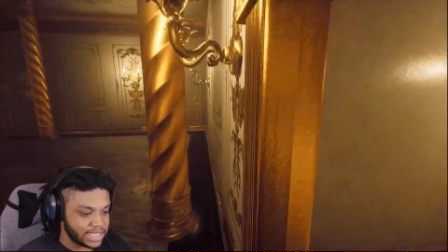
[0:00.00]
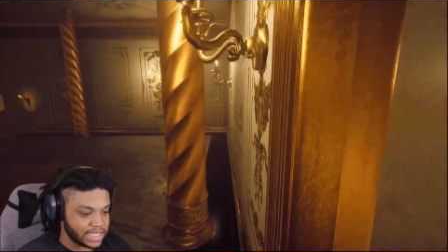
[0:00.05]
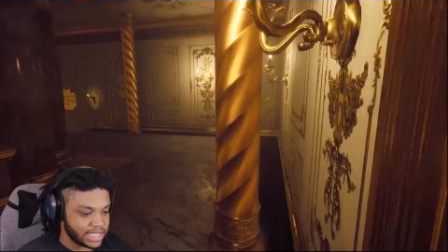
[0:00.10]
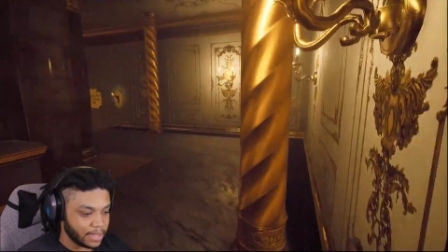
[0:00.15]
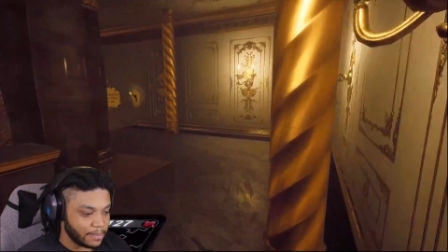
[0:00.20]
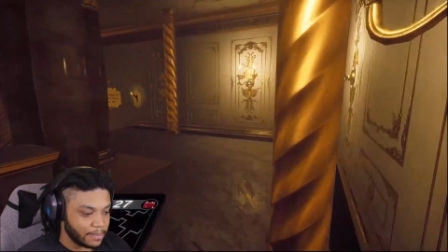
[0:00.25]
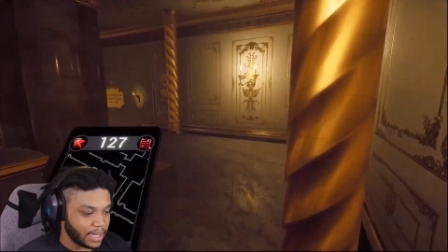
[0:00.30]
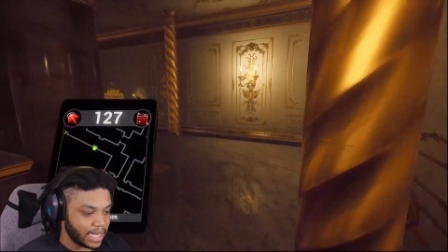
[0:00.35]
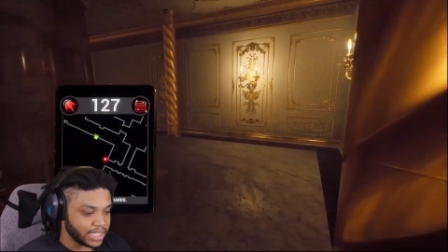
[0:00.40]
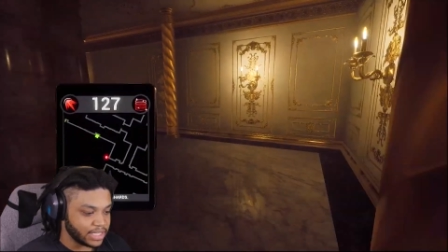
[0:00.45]

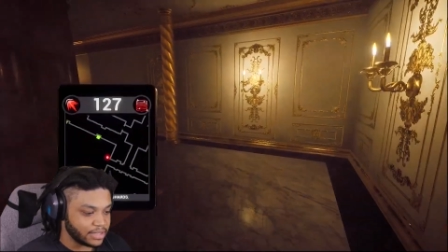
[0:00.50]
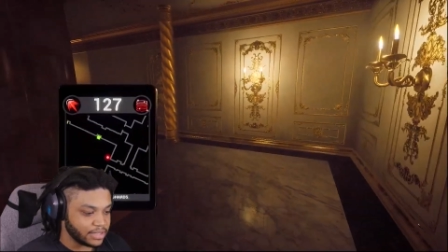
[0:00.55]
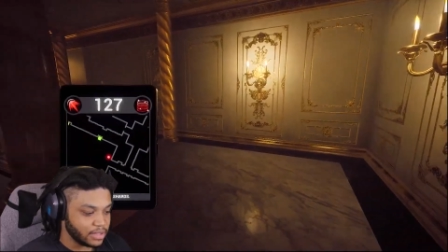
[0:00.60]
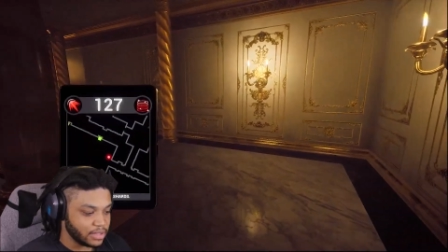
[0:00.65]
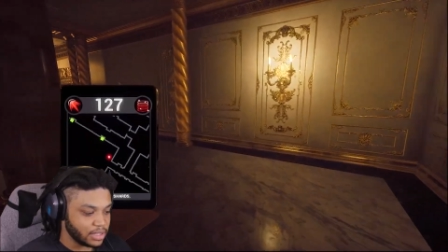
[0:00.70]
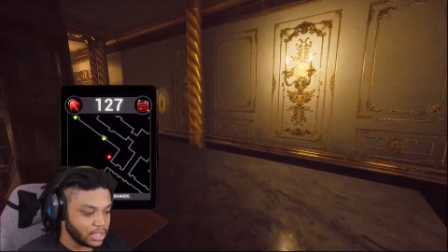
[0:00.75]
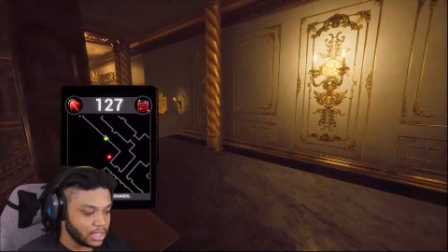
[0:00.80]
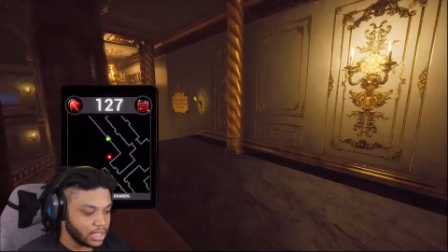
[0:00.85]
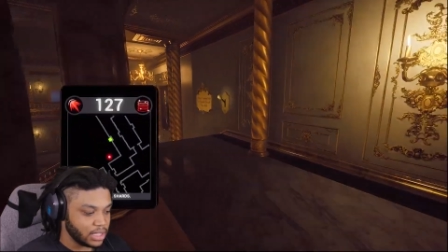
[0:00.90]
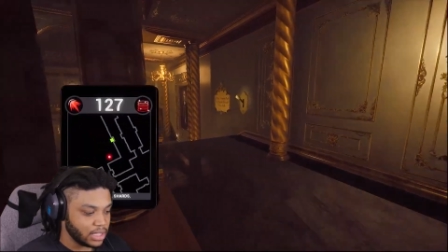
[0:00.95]
somebody
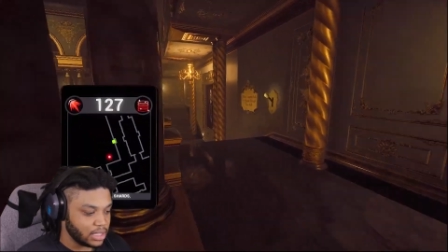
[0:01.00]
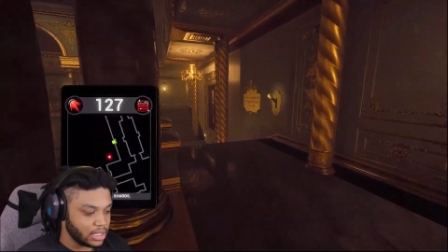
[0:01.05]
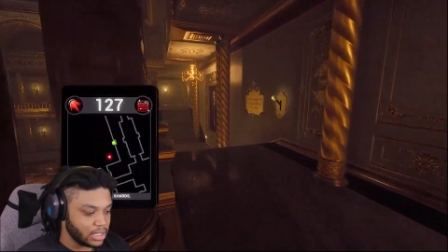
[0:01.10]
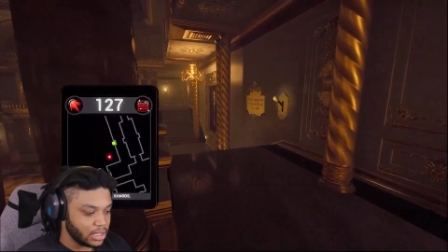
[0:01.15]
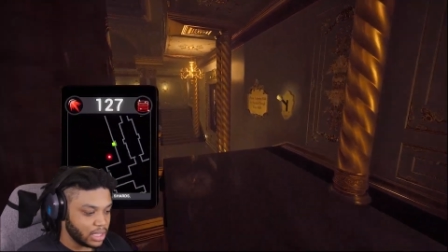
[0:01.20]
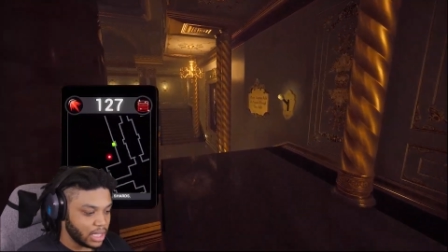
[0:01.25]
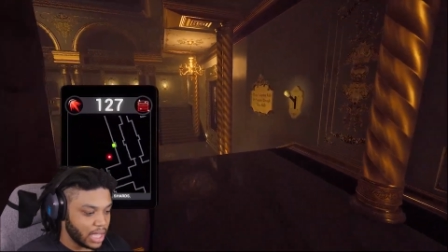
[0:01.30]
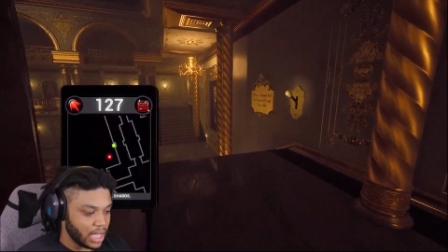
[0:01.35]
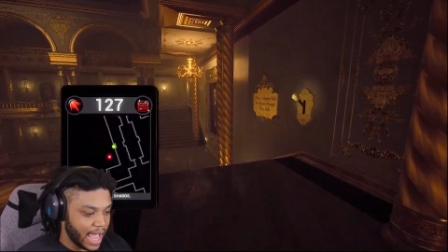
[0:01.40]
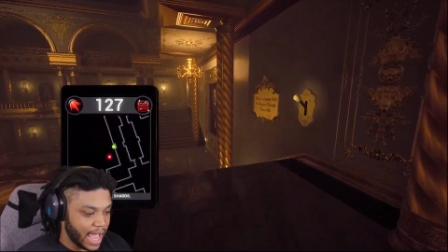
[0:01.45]

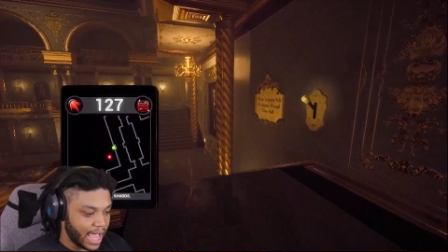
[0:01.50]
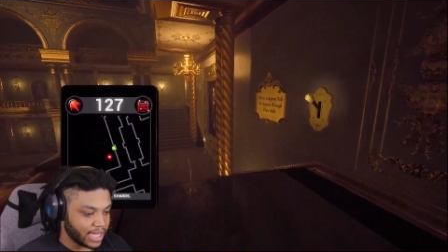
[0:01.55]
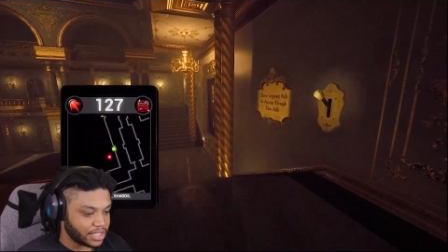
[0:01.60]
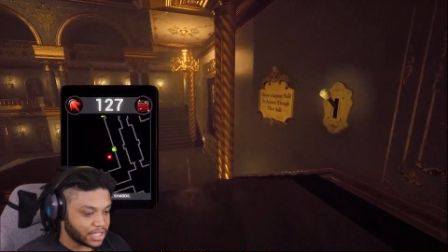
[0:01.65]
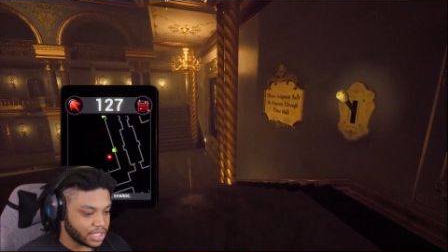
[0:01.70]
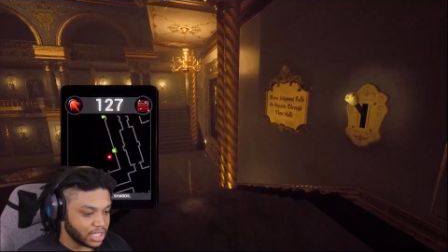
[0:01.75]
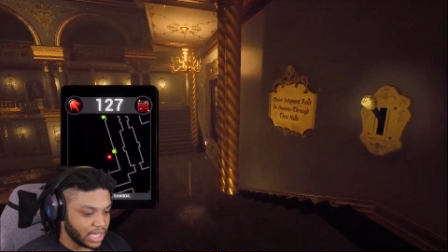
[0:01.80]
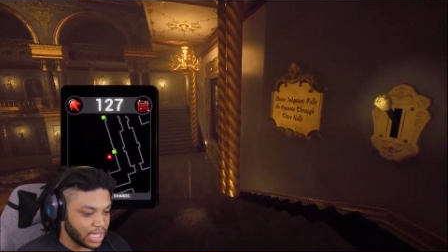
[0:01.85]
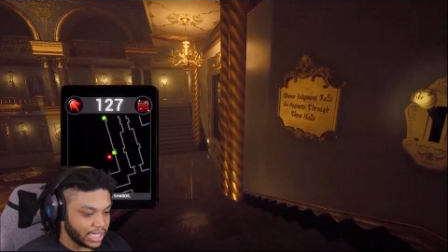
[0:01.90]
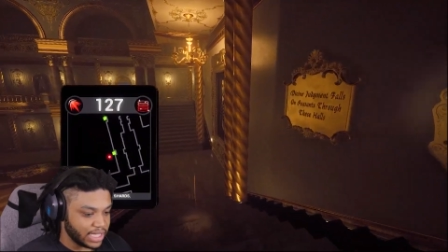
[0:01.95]

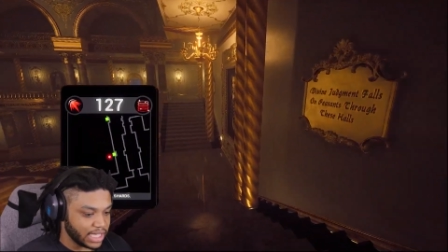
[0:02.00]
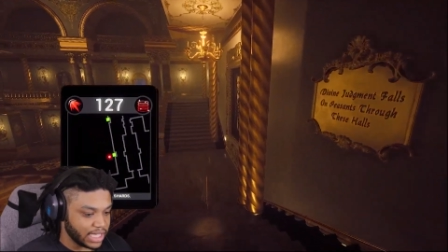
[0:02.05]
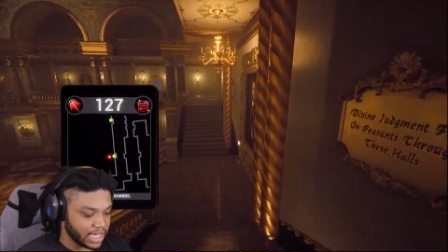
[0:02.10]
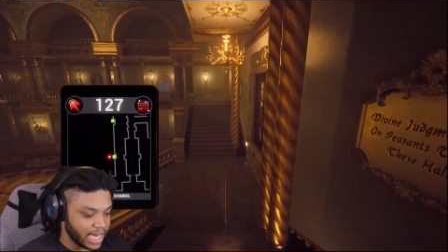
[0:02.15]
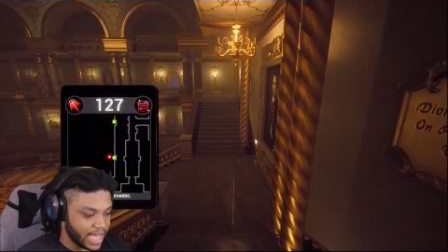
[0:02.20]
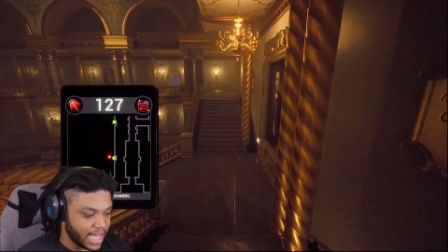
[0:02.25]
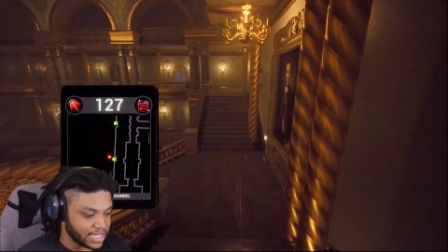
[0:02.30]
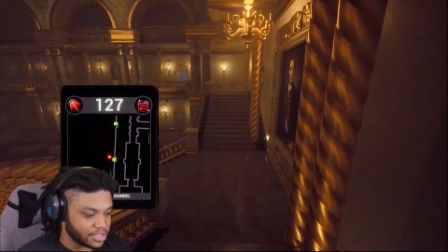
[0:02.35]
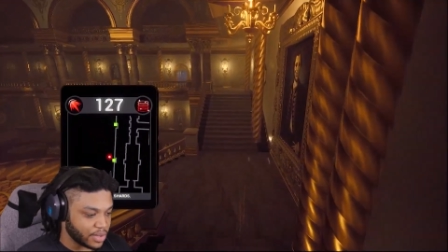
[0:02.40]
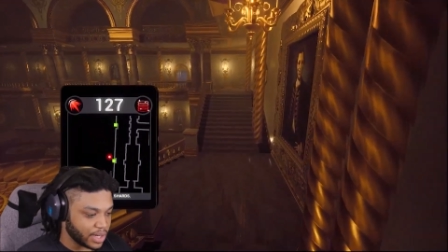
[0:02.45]
actually like get an
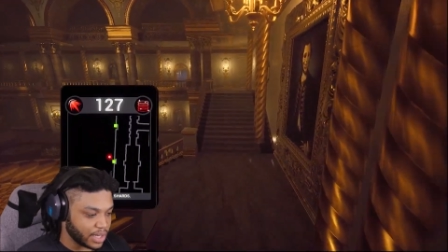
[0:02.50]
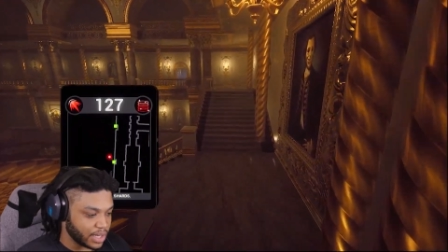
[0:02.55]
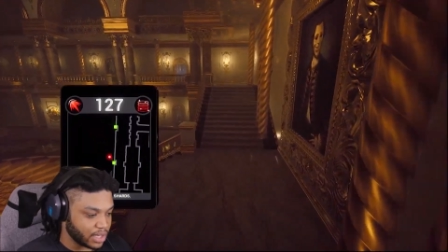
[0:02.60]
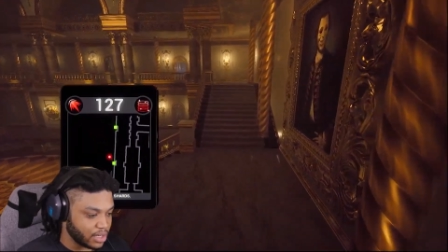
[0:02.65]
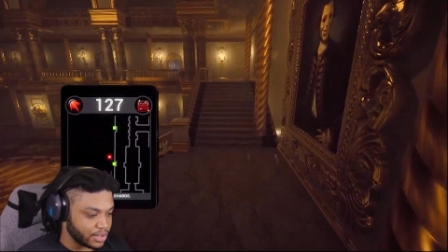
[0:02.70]
S rank